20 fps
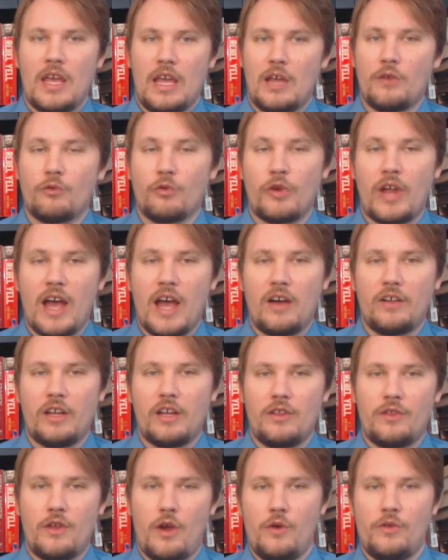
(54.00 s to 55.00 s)
In
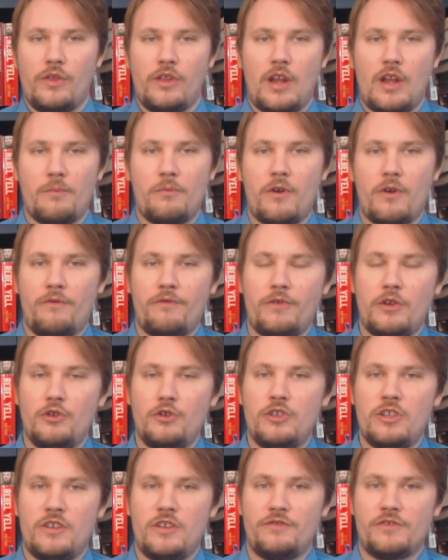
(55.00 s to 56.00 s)
reality, though, the number of
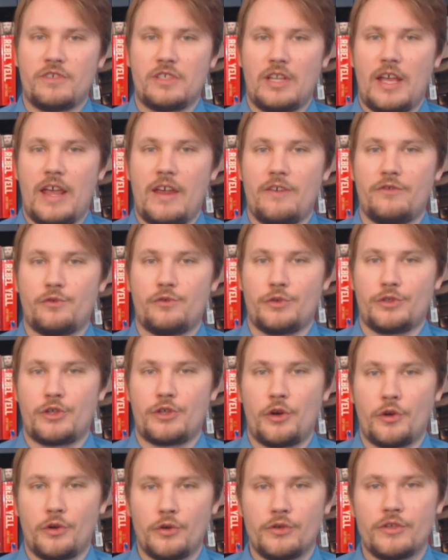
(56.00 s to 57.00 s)
fugitive slaves
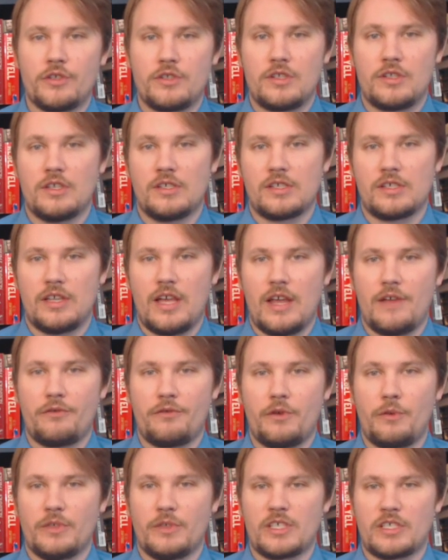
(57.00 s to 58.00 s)
returned to
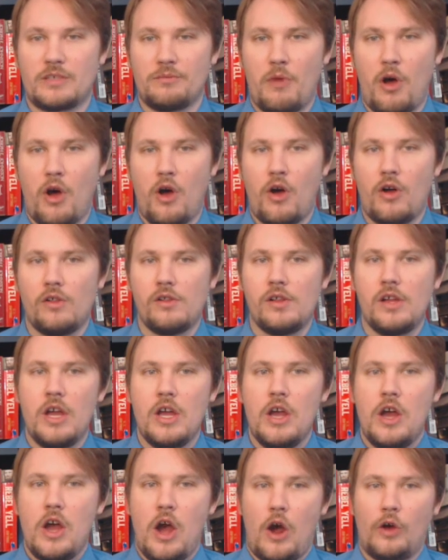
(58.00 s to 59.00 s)
slavery was small.
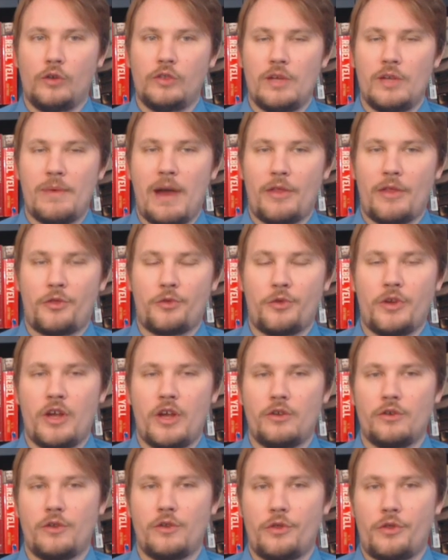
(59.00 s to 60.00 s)
Only about
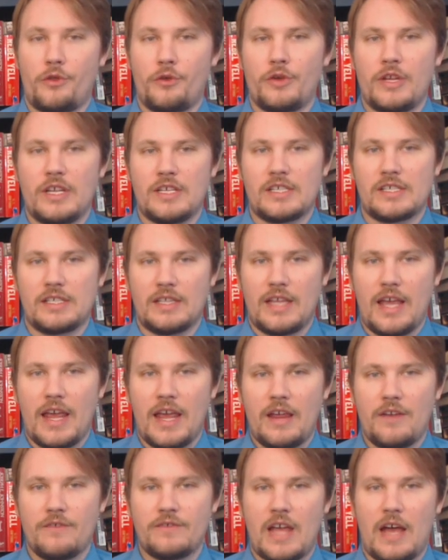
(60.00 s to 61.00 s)
330
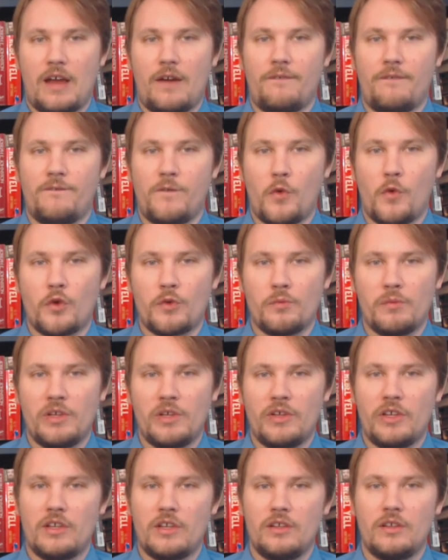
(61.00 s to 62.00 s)
slaves out of 4
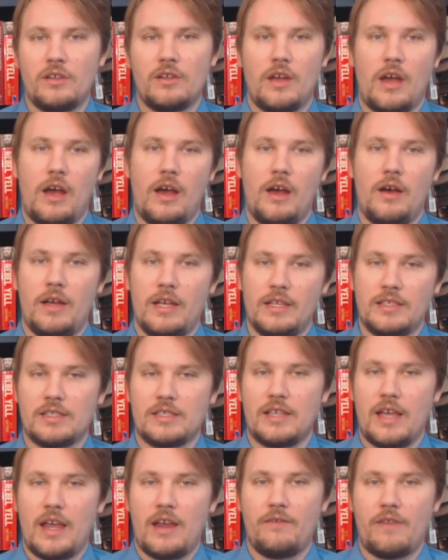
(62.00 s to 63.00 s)
million
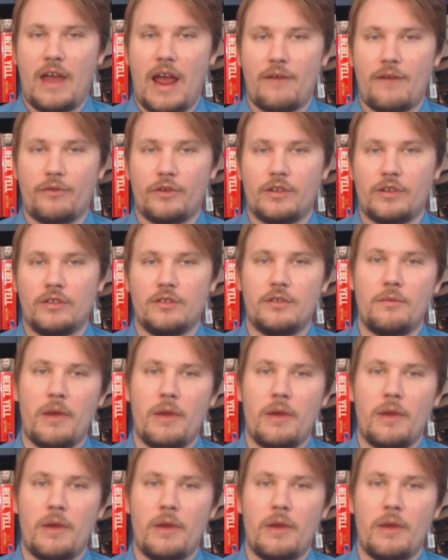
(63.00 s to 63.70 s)
enslaved African